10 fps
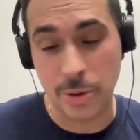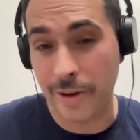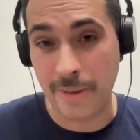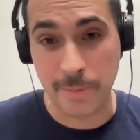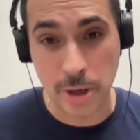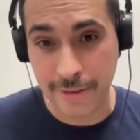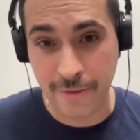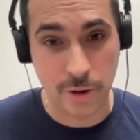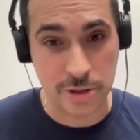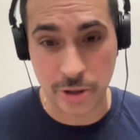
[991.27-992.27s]
So if I'm looking
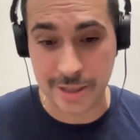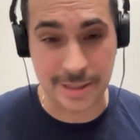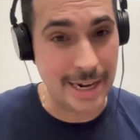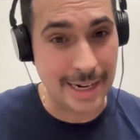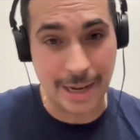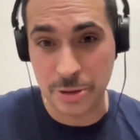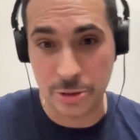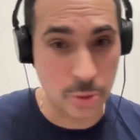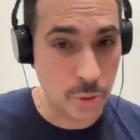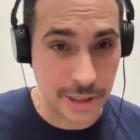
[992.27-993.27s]
for a certain aesthetic, I'll
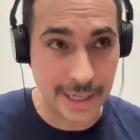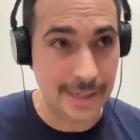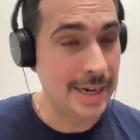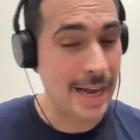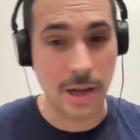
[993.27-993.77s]
just Google it.